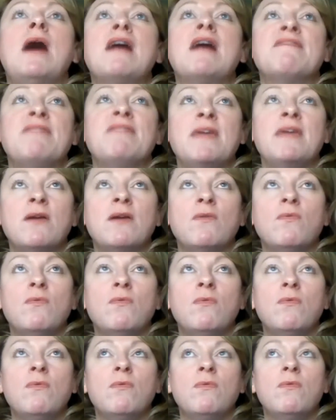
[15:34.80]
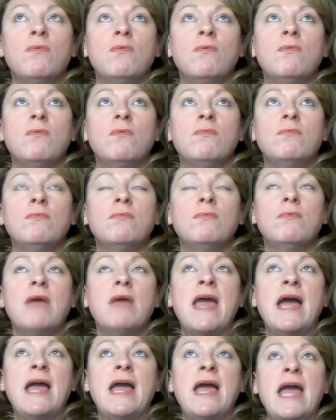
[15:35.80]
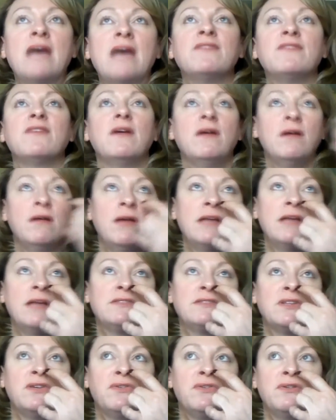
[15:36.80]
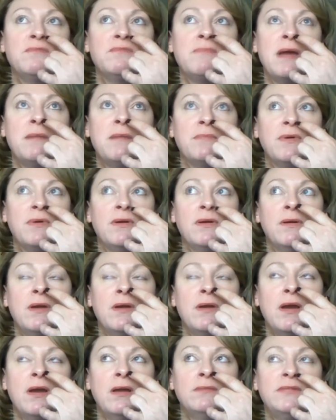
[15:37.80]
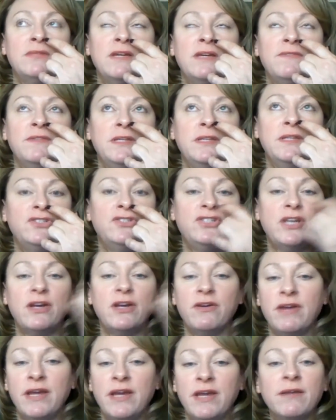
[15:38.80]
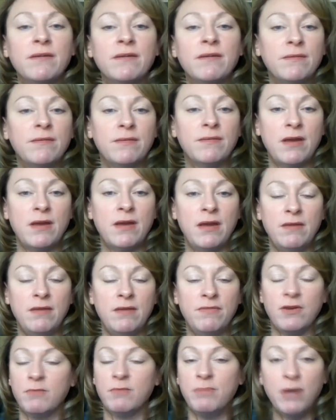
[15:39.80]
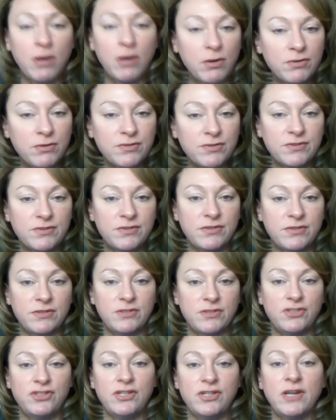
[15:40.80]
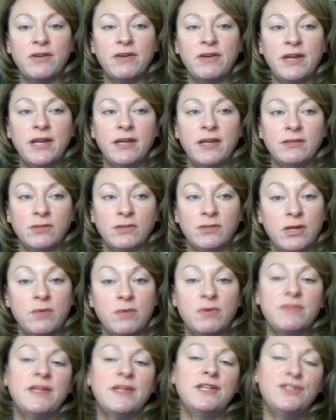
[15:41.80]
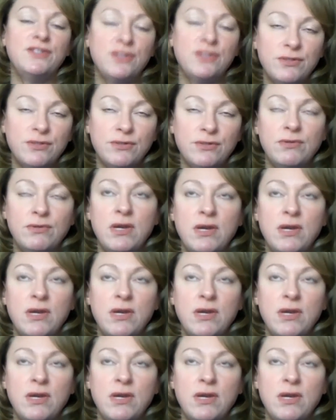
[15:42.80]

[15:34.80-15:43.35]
think as a group member, definitely sharing their posts, learning what they do,